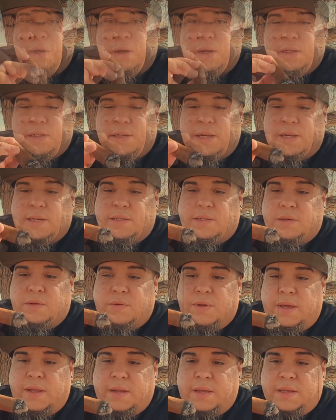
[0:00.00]
Alright you guys, so
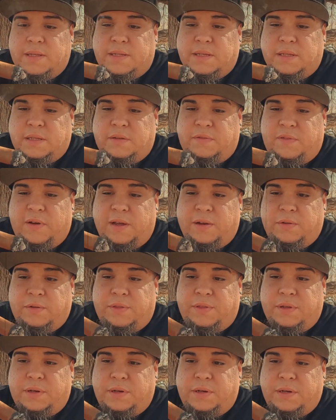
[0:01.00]
getting into this final
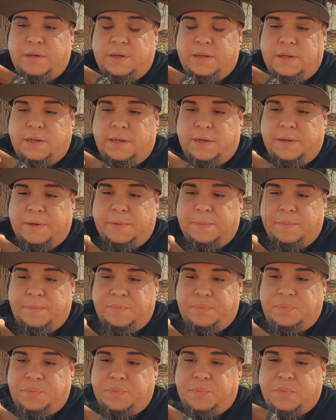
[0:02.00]
third,
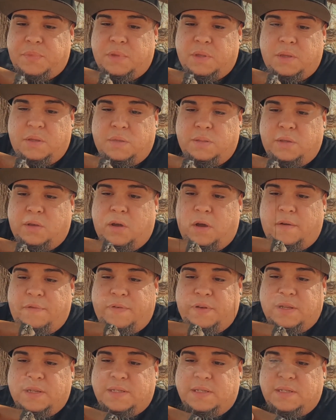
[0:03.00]
the
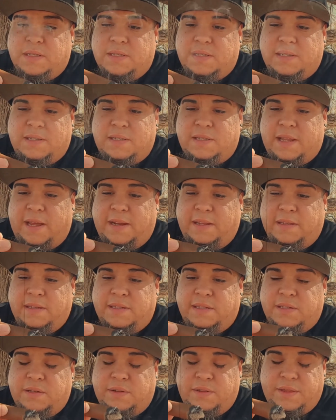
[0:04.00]
coffeeness is slightly
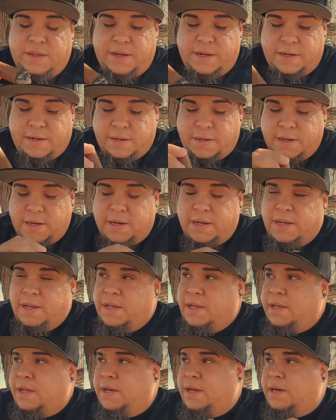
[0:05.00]
still there.
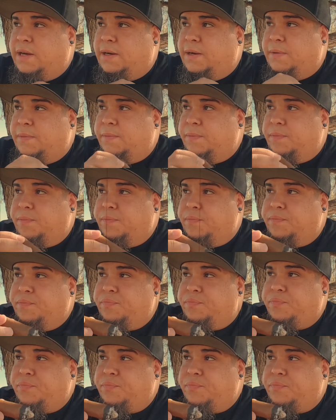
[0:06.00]
I'm